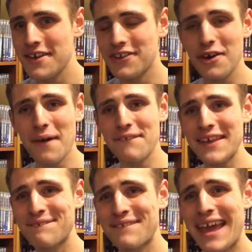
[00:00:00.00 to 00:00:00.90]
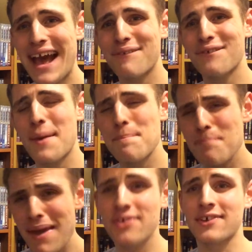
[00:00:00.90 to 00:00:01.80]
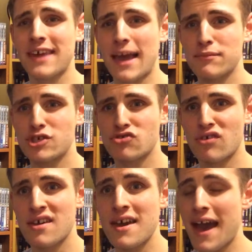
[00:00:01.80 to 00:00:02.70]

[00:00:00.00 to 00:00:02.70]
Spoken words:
So I think they have amazing chemistry,